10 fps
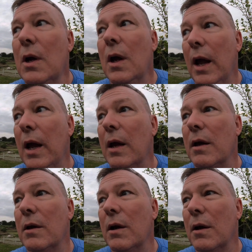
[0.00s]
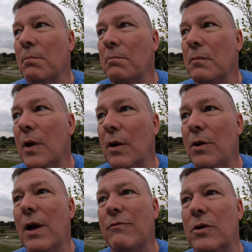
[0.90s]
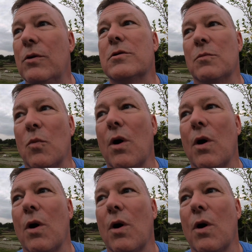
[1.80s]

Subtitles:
and you have to do some